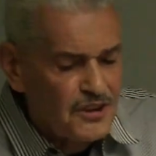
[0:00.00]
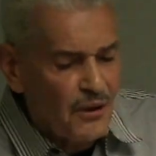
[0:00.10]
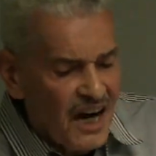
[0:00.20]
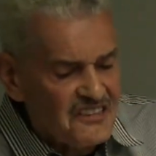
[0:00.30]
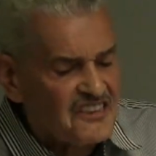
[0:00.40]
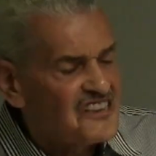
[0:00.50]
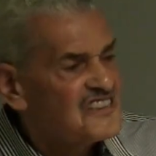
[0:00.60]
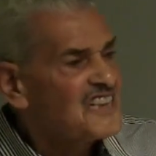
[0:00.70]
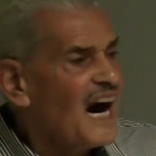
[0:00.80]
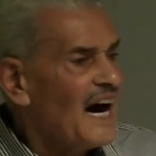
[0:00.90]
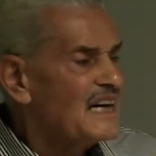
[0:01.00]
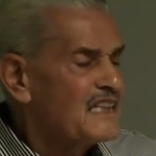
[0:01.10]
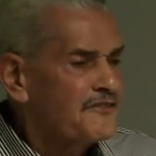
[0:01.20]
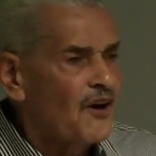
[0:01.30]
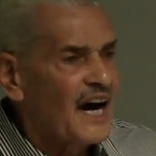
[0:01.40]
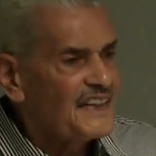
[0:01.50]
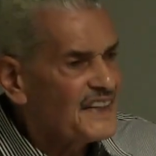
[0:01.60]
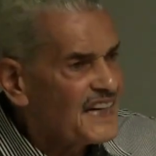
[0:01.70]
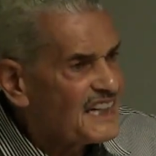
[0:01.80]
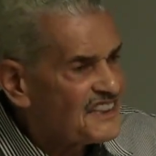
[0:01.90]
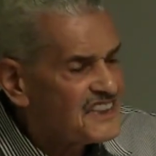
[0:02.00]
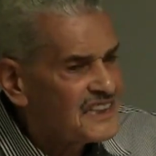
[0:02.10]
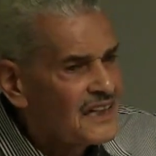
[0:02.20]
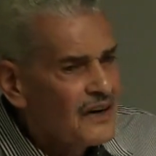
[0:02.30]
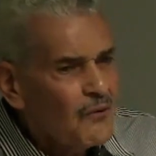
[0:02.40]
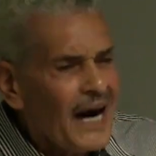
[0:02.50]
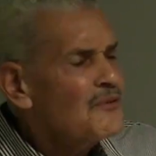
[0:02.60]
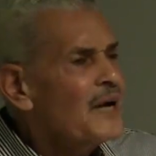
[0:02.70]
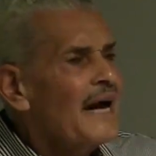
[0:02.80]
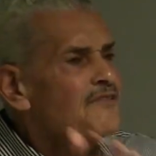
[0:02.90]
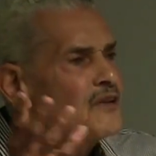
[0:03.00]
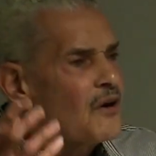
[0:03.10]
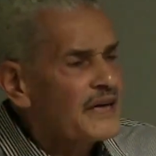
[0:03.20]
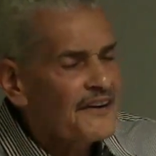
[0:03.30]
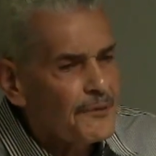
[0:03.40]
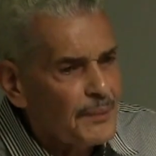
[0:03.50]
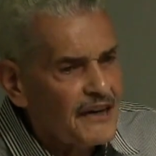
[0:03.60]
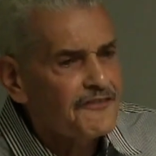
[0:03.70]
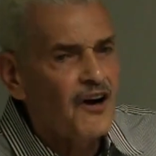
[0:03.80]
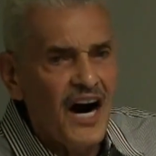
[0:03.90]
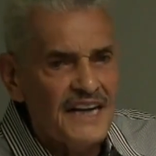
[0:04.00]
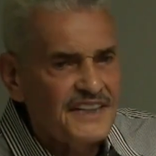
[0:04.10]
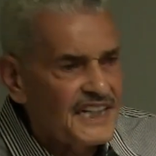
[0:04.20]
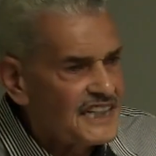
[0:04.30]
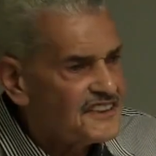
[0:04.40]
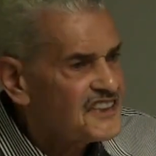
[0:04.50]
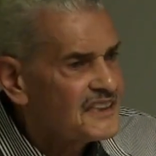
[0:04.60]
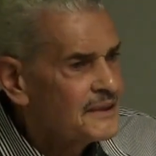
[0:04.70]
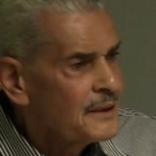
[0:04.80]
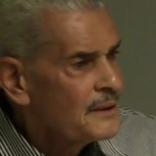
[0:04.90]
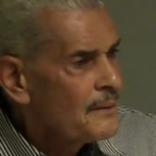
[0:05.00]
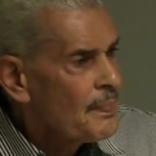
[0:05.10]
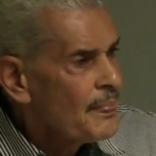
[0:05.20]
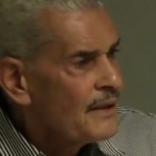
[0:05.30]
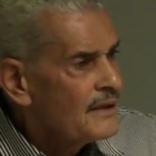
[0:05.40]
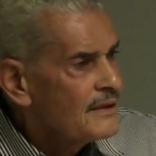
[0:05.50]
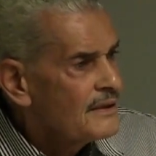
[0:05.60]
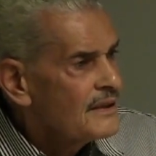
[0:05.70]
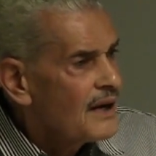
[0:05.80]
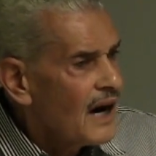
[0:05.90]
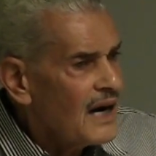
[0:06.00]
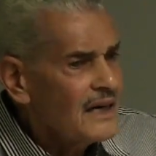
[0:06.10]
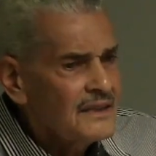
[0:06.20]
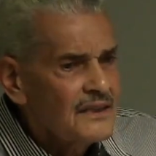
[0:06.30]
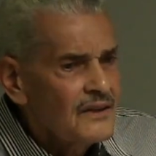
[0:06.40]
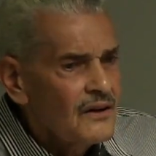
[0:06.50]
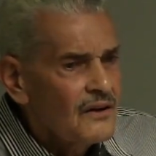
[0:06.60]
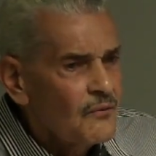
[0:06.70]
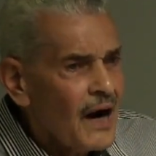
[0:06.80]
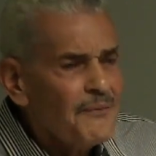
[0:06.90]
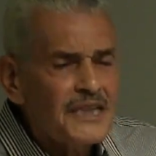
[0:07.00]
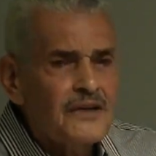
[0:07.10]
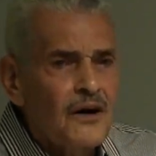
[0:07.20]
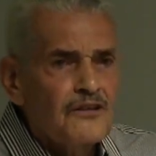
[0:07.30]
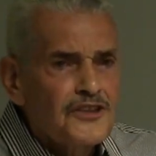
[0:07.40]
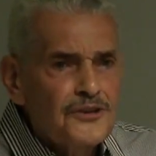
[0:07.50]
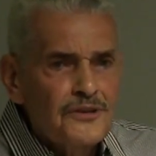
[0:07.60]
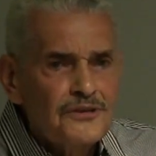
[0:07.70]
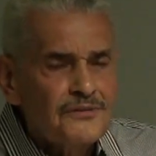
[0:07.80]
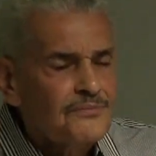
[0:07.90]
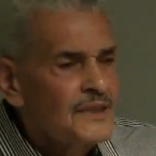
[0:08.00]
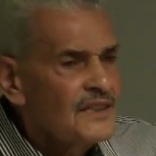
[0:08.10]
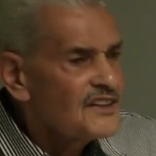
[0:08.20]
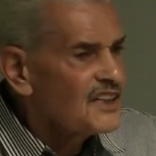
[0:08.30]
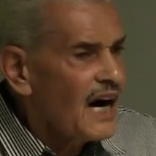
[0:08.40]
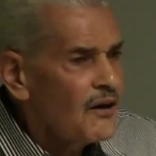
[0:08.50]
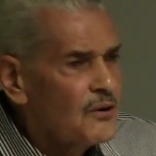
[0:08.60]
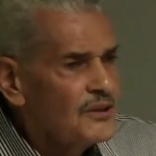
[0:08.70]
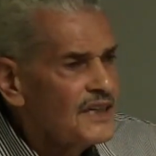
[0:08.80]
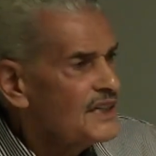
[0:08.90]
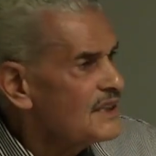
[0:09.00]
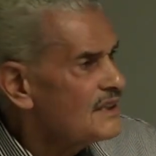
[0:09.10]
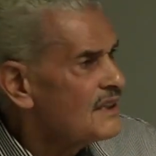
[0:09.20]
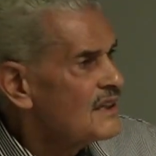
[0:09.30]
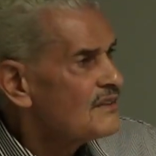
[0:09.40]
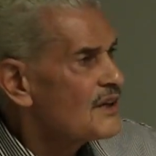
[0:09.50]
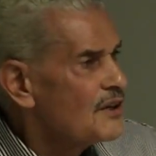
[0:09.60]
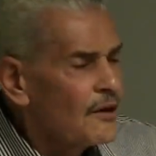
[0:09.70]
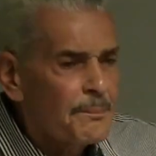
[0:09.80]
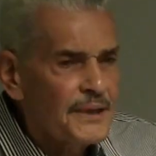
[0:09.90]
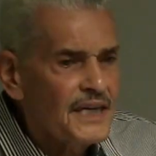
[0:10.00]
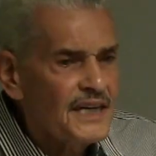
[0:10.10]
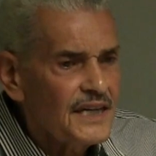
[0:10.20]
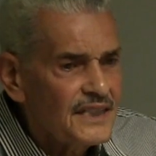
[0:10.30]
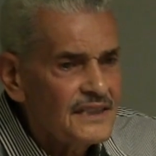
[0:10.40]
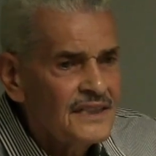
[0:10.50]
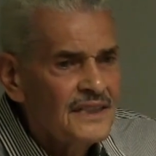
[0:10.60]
to other societies for our needs. Why do we have to go to everybody for our needs? Huh? Why are we going to the Yahudi, the European,